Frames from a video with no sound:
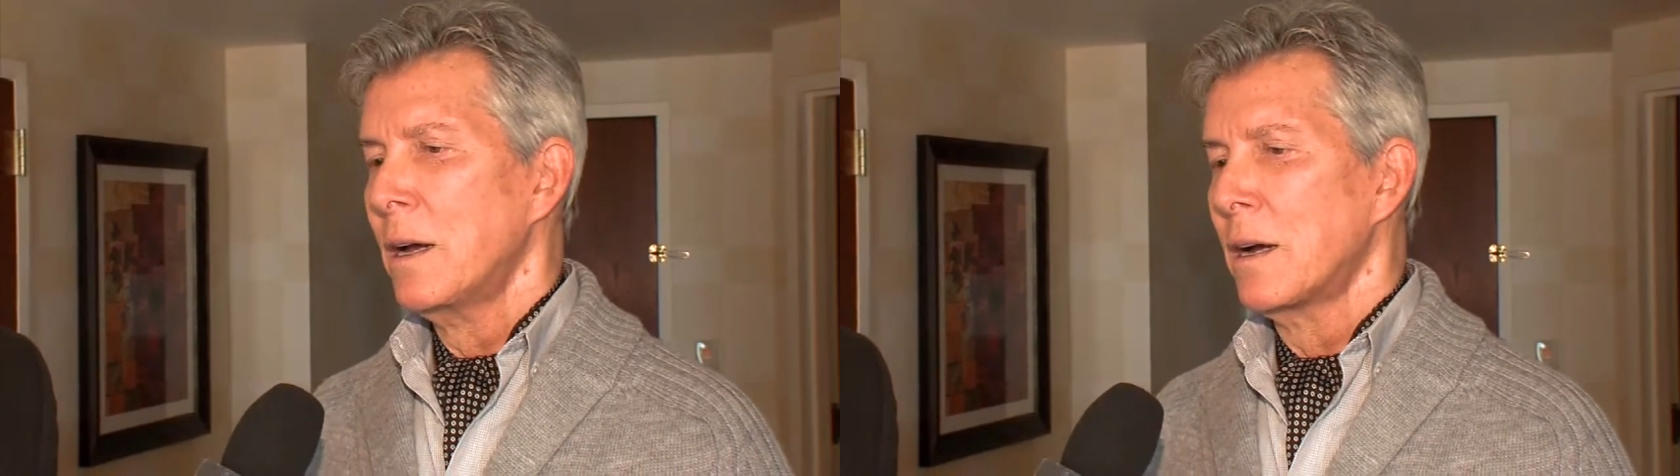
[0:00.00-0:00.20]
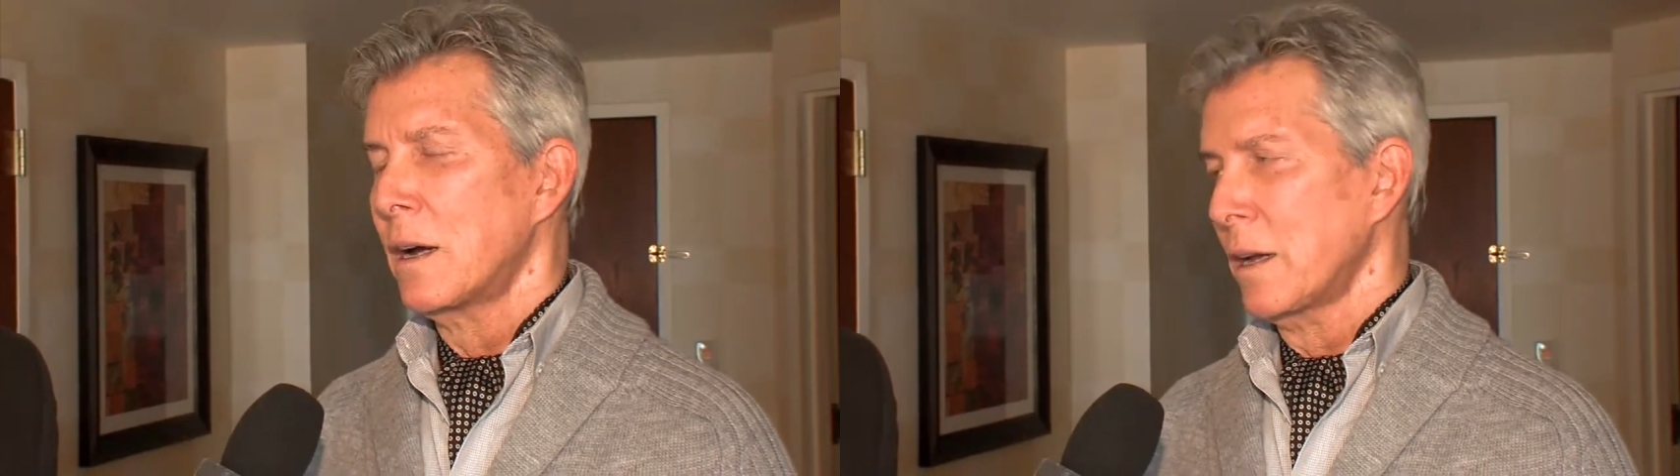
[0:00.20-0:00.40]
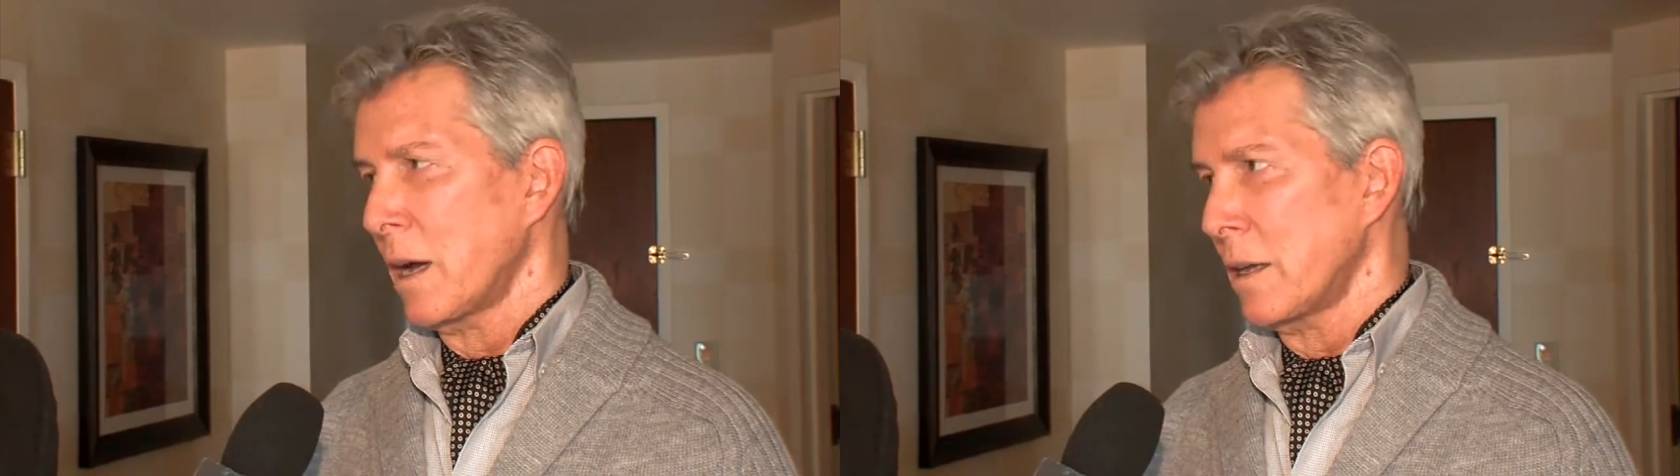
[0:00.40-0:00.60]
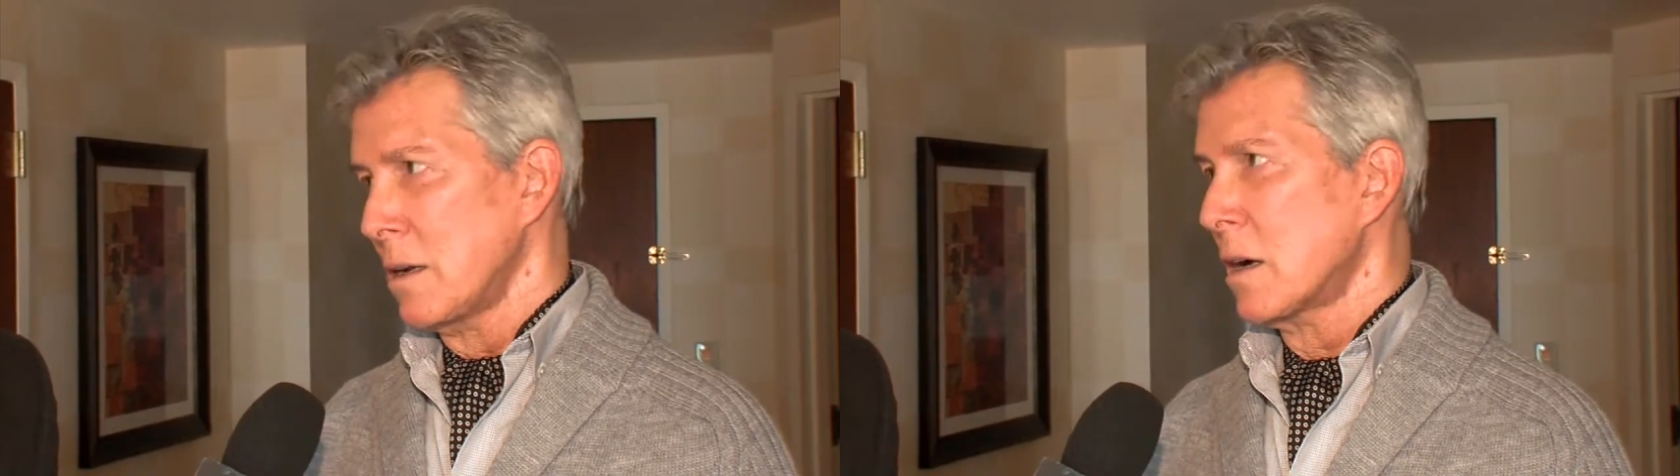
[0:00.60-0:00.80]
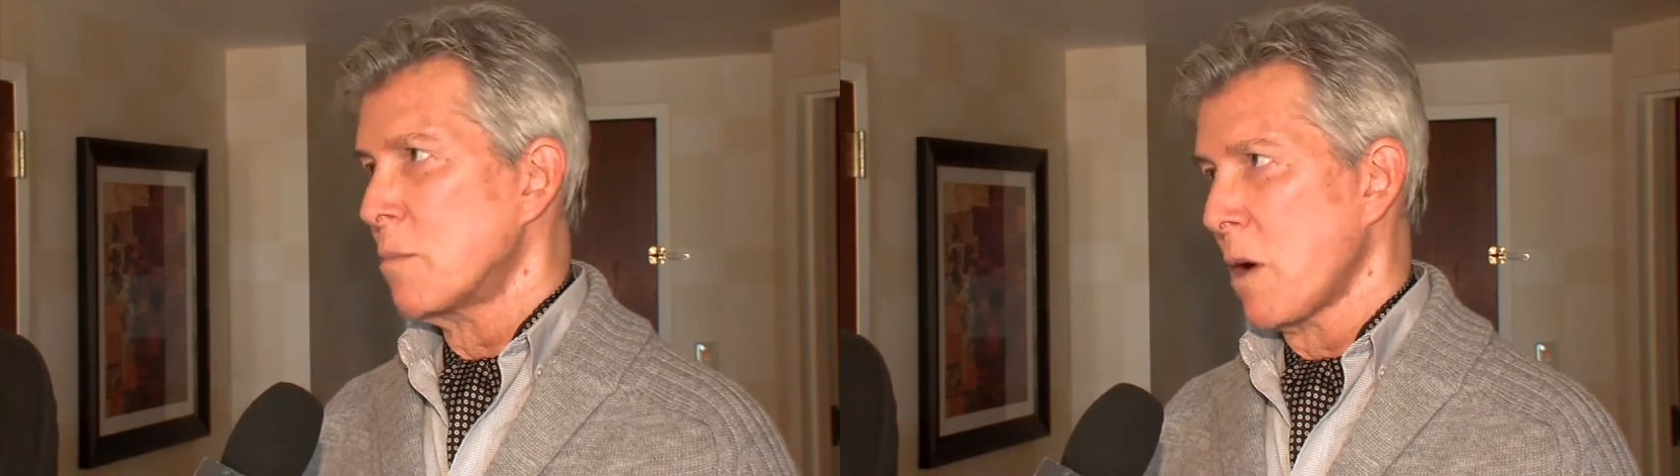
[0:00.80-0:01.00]
a
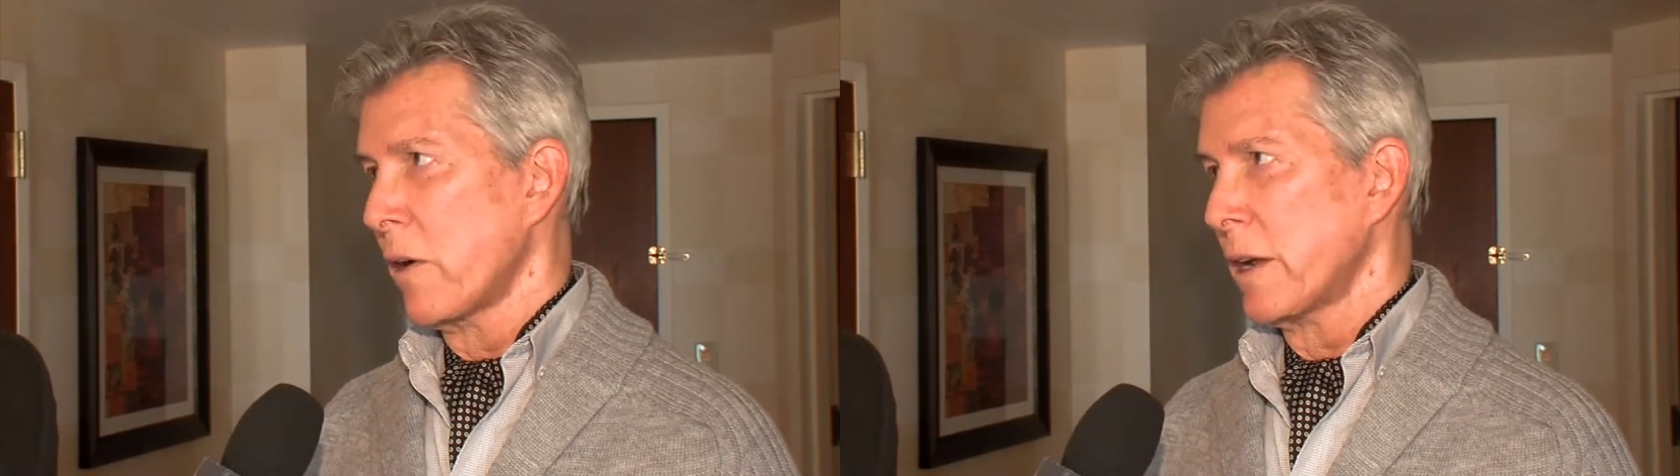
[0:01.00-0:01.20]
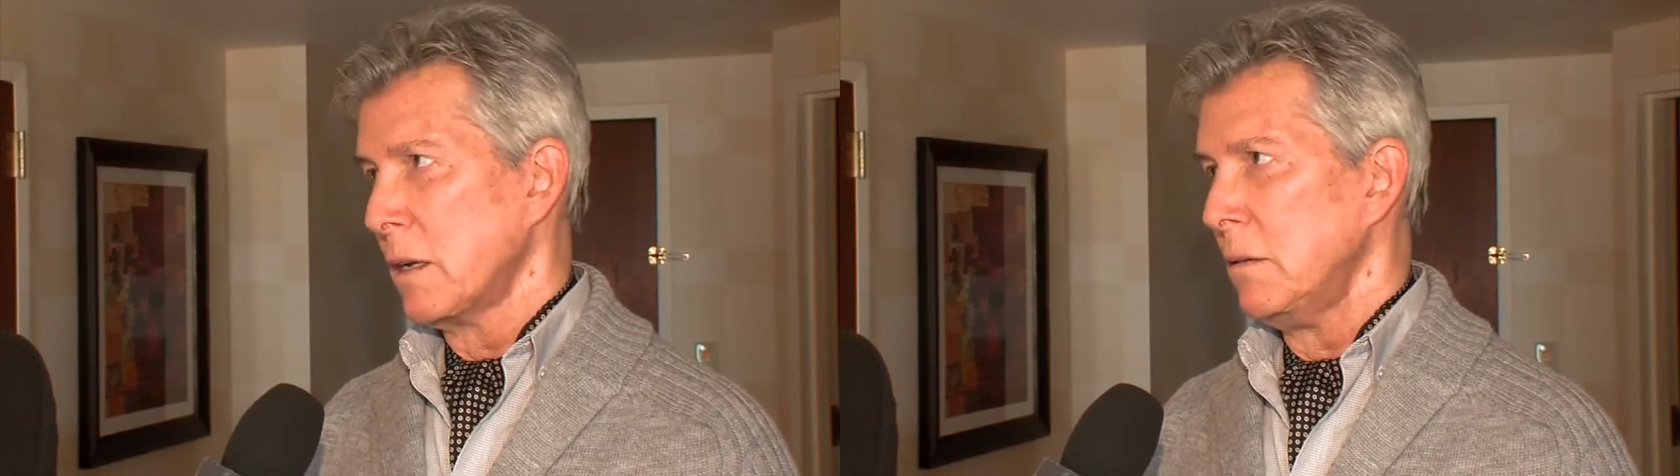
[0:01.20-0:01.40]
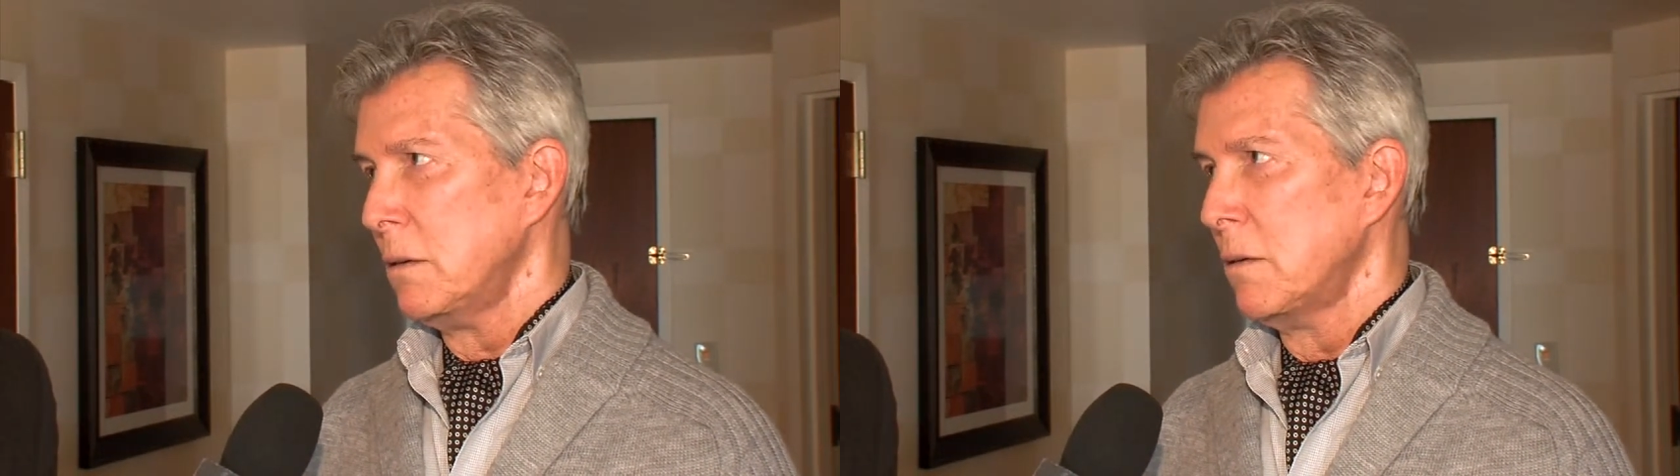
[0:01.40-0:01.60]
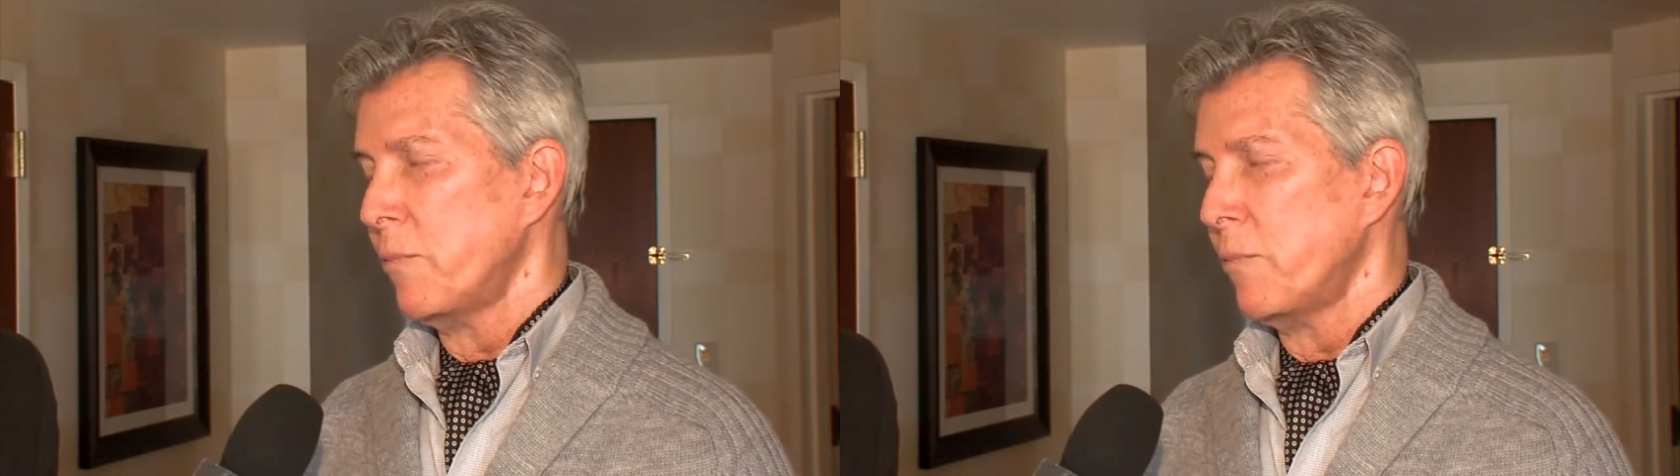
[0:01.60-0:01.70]
young American